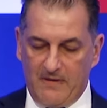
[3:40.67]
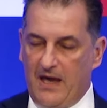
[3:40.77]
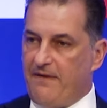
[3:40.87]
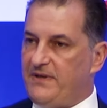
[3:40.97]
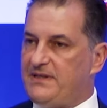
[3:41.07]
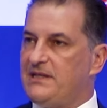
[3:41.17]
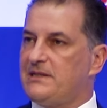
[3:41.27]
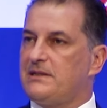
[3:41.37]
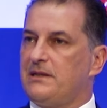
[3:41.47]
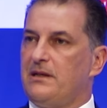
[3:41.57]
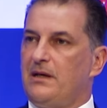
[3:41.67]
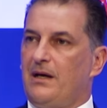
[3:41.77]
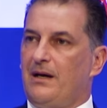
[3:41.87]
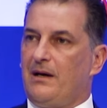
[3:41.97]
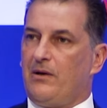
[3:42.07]
And this is
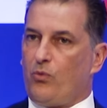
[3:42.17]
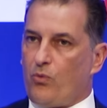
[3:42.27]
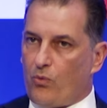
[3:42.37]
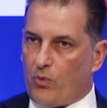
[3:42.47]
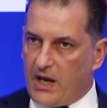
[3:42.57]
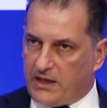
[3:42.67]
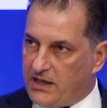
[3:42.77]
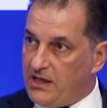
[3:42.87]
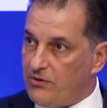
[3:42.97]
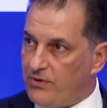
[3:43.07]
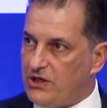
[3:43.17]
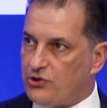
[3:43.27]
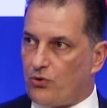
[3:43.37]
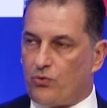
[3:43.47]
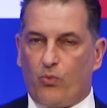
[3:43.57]
a key
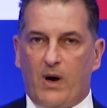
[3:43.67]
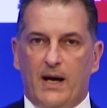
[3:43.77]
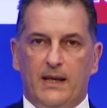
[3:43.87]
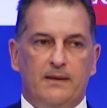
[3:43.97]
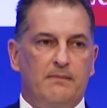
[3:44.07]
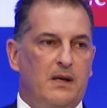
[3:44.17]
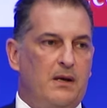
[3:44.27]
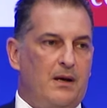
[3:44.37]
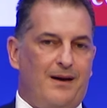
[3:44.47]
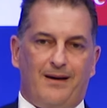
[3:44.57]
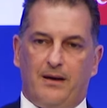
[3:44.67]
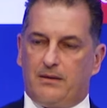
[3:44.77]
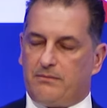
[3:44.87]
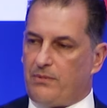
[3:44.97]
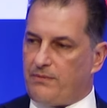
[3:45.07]
reason why
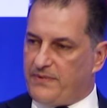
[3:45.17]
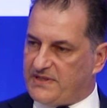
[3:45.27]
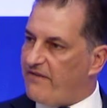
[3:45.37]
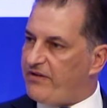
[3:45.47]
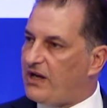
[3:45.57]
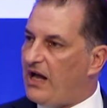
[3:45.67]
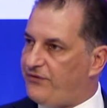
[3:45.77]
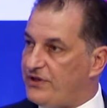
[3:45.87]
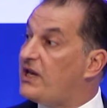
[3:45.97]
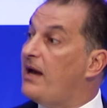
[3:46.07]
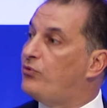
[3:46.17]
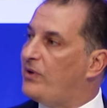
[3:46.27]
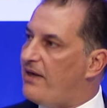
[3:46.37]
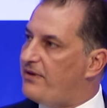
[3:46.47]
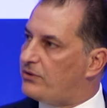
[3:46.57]
the 7 countries came together